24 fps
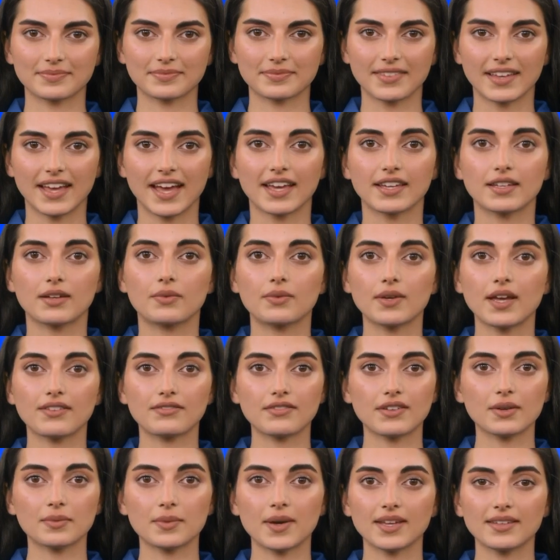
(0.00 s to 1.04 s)
Hello
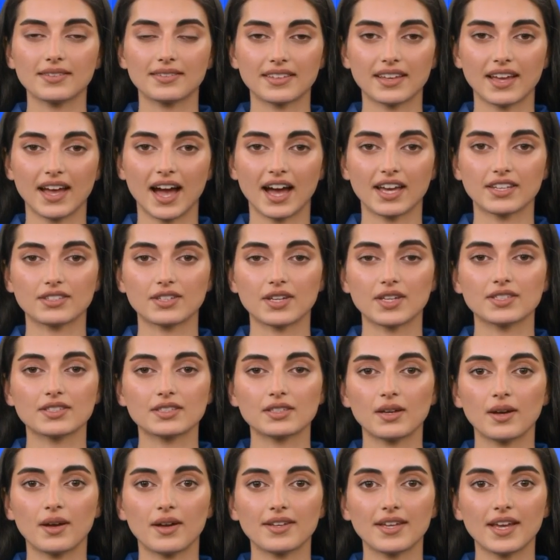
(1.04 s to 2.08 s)
everyone, I trust
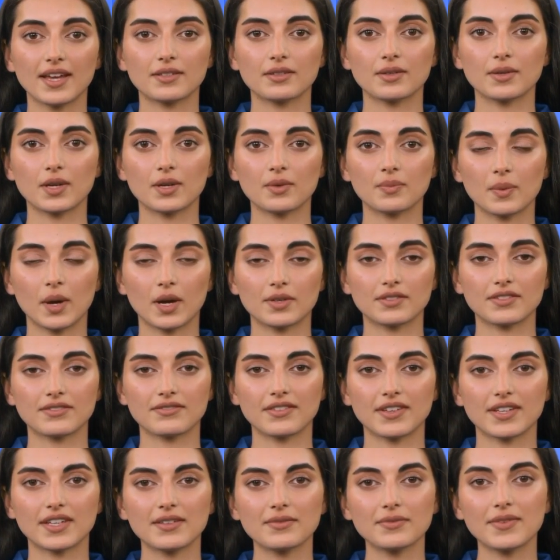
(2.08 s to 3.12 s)
all are doing
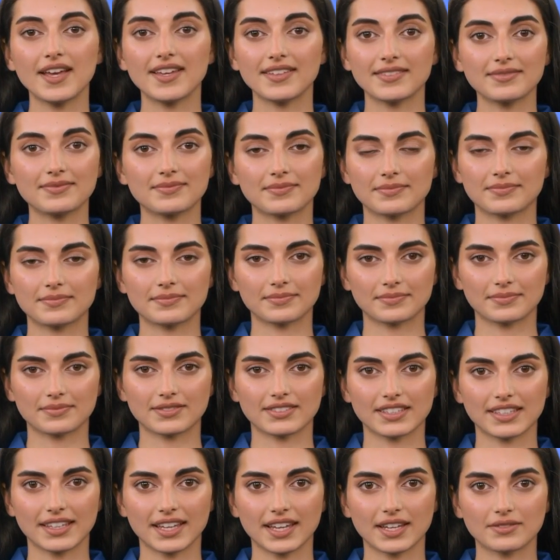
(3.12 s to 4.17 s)
wonderfully well.
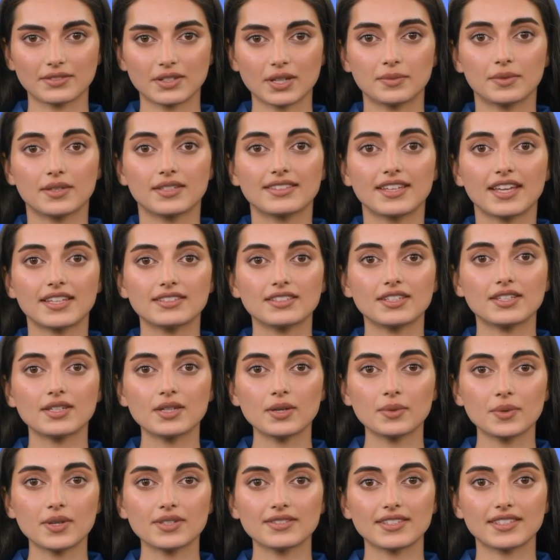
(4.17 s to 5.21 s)
Today we will
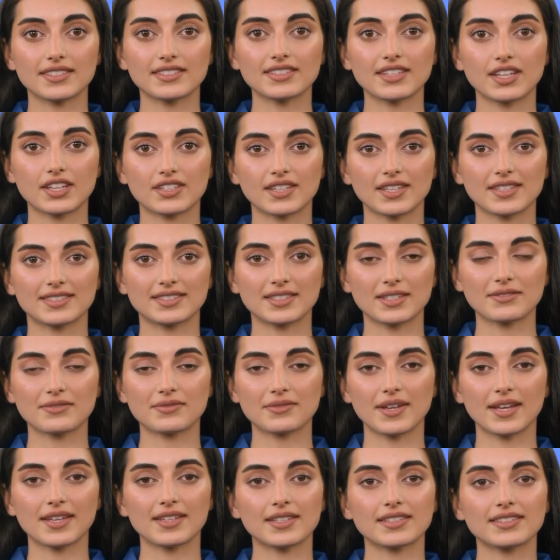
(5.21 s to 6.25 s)
continue with discussions of
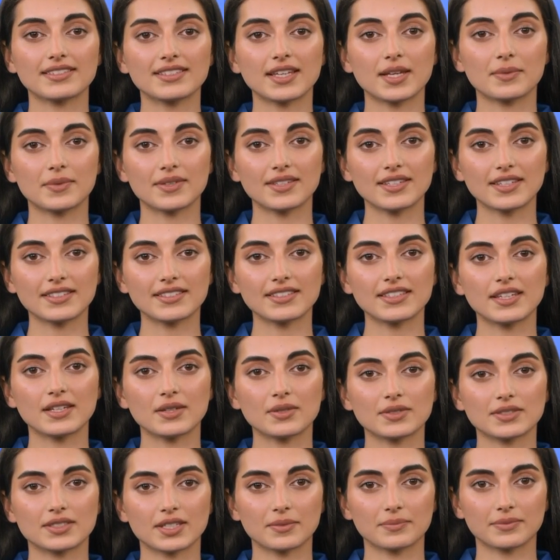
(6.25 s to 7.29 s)
various chemicals
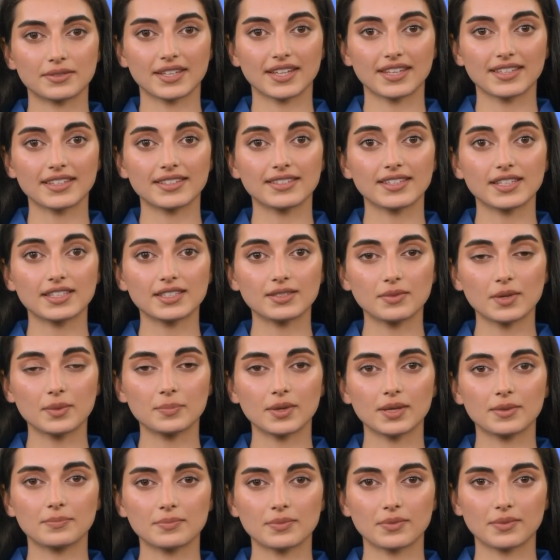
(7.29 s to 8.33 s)
used in cleaning a
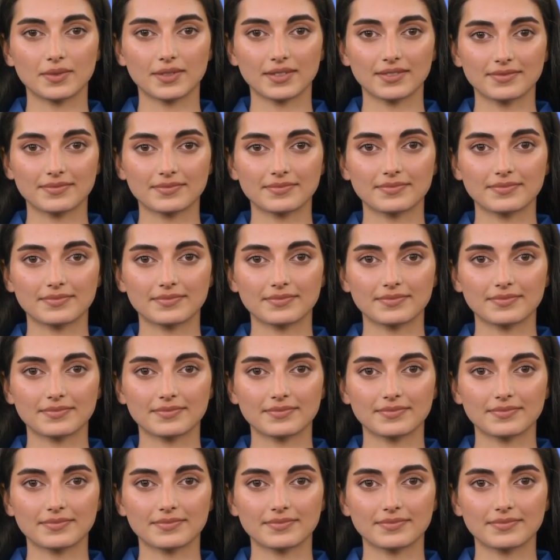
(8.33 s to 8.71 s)
swimming pool.